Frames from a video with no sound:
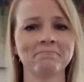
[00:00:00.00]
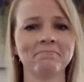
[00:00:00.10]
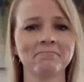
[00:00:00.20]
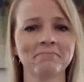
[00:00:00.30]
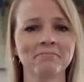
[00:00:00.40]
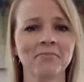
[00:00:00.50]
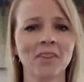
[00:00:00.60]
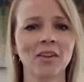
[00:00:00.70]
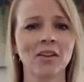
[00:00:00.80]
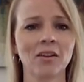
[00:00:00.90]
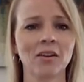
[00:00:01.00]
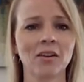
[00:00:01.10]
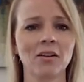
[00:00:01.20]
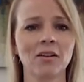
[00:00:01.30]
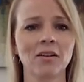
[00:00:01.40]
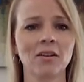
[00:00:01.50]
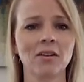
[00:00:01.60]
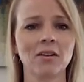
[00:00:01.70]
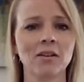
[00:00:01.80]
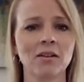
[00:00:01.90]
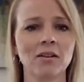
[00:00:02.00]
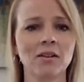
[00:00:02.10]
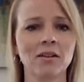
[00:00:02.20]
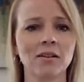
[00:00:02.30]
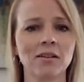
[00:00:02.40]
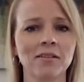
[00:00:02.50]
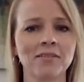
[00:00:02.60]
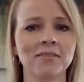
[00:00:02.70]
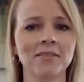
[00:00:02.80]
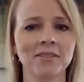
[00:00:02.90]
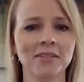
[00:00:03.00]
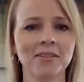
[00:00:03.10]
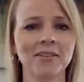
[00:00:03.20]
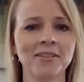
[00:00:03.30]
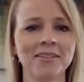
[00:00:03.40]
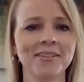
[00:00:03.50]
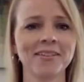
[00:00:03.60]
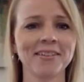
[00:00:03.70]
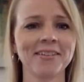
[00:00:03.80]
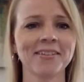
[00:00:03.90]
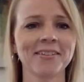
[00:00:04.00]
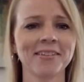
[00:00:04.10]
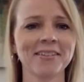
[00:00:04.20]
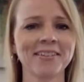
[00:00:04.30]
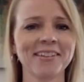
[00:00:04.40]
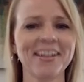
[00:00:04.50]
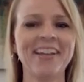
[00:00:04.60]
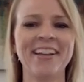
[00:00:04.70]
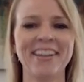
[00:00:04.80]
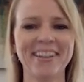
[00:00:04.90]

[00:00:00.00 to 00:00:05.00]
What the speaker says: (silent)